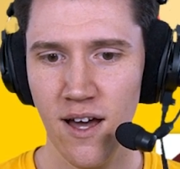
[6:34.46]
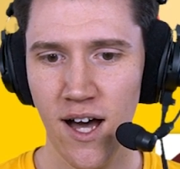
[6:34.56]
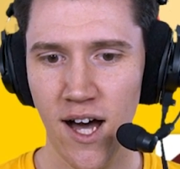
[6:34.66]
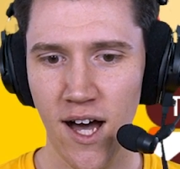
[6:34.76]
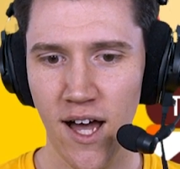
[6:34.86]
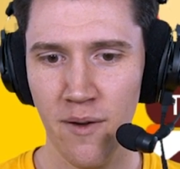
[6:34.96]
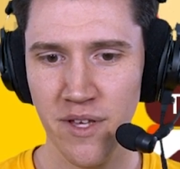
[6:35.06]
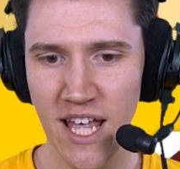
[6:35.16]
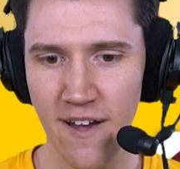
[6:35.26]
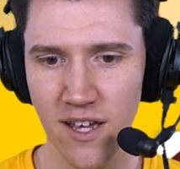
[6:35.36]
Uh,
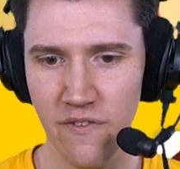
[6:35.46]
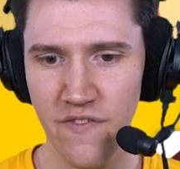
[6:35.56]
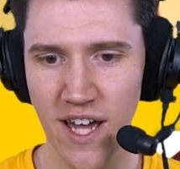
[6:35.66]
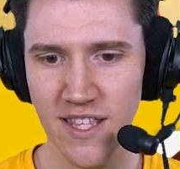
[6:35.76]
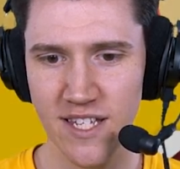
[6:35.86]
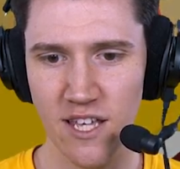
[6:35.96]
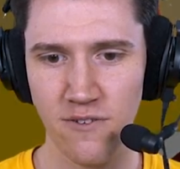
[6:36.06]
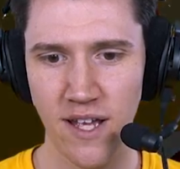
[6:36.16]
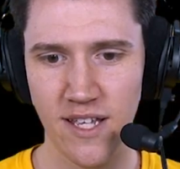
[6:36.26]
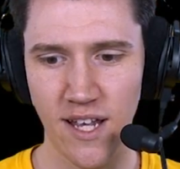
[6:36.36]
but now I gotta find this
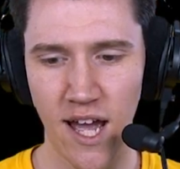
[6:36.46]
other ending.